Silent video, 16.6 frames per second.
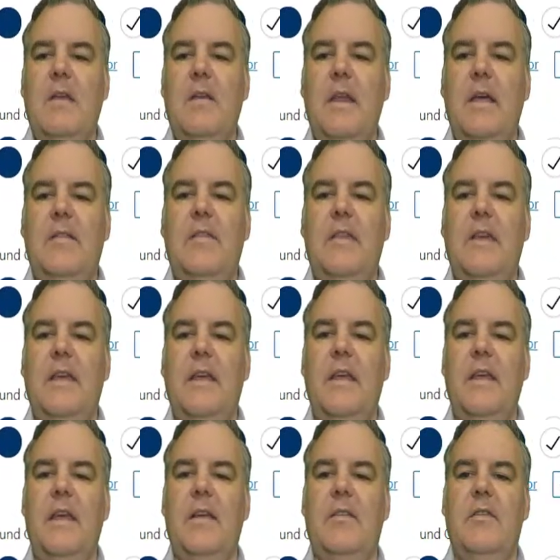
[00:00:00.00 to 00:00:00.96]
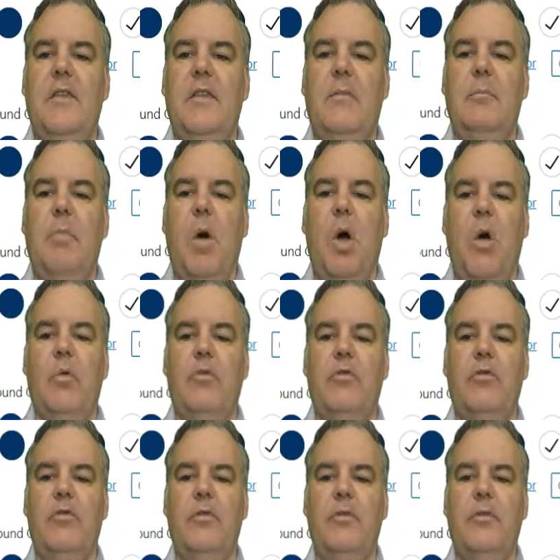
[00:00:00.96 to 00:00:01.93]
Next thing here is this
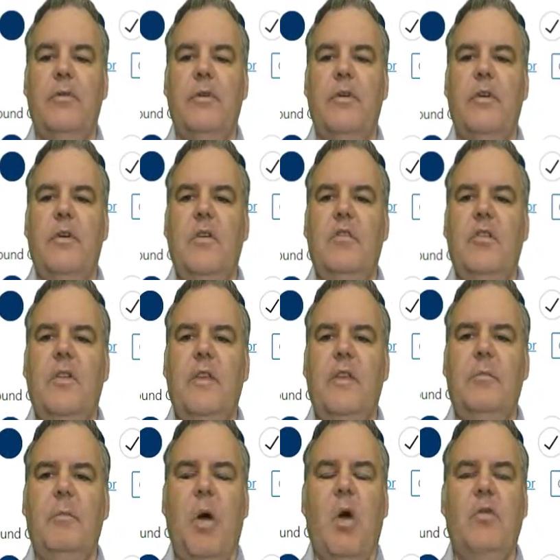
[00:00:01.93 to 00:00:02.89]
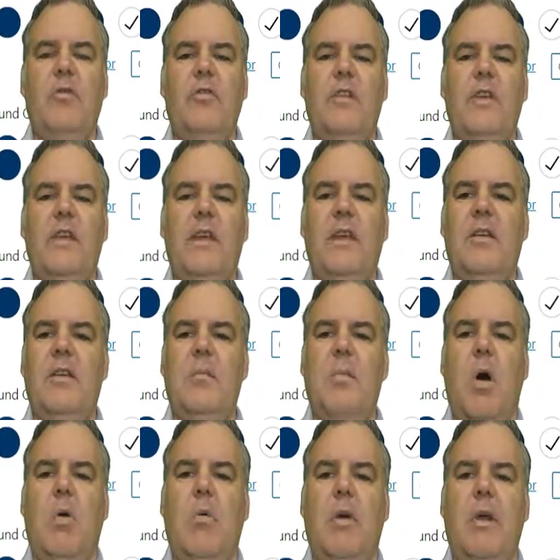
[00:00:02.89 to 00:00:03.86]
post. So this post here you
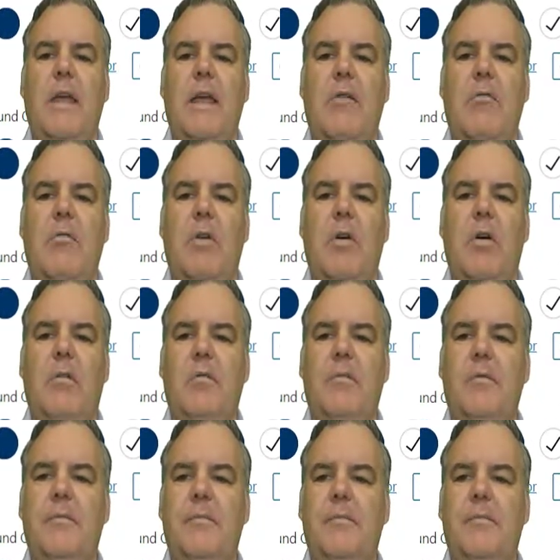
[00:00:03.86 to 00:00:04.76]
might want to get rid of.